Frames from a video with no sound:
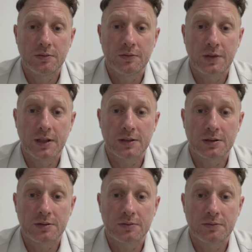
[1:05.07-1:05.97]

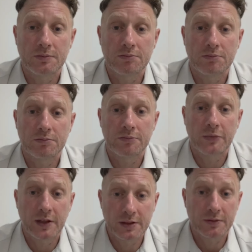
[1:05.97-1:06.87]
Fast
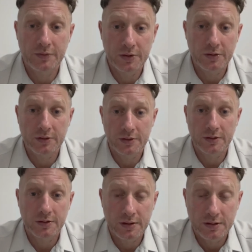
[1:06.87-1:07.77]
and Furious, I
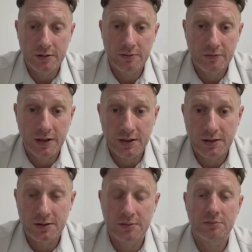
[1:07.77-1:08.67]
think.
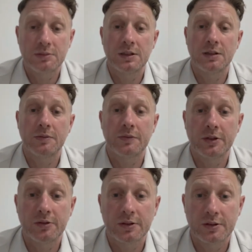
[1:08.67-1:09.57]
Fast and
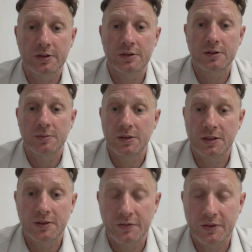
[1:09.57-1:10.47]
Furious, because I'm like
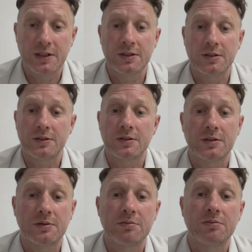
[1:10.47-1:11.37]
the fastest.
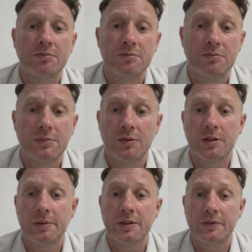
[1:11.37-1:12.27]
I want
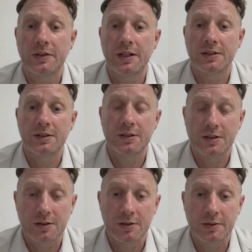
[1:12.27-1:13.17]
to be the fastest,
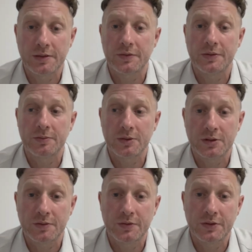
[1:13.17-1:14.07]
and I want to be the
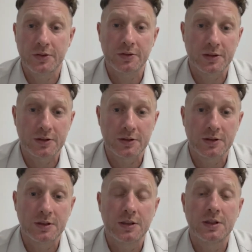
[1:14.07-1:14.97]
most furious
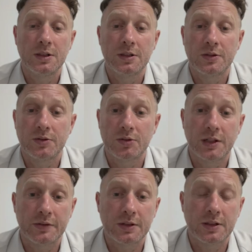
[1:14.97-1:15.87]

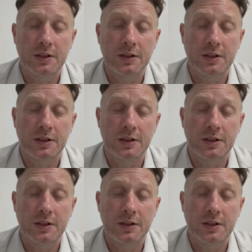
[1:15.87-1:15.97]
driver,